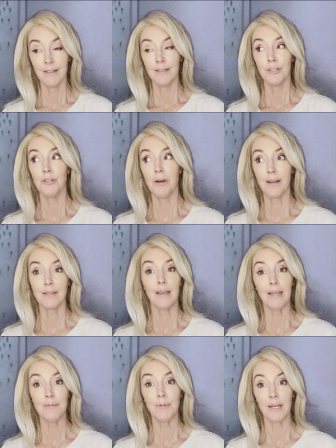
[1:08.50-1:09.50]
You ask
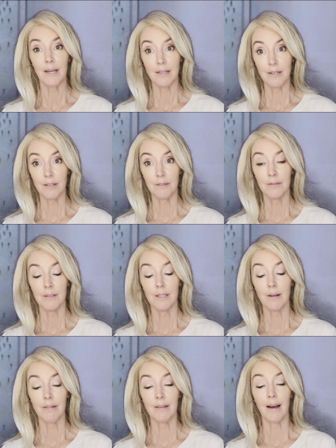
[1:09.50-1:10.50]
anybody I know, you
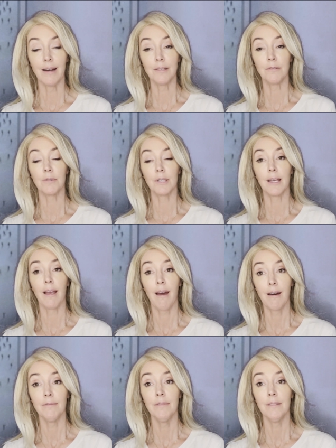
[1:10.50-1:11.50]
know, and I don't really
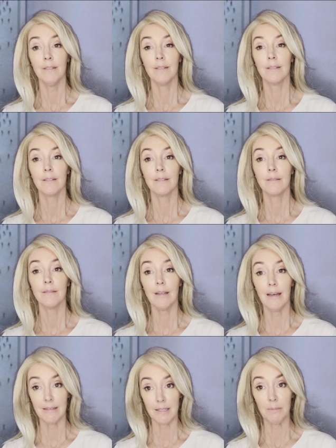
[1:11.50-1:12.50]
have
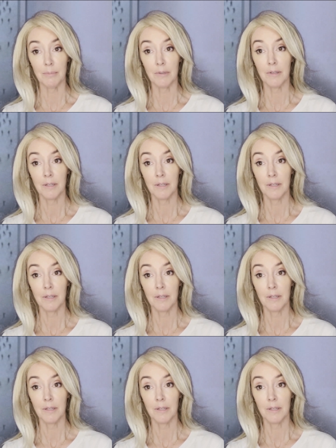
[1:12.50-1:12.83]
a temper.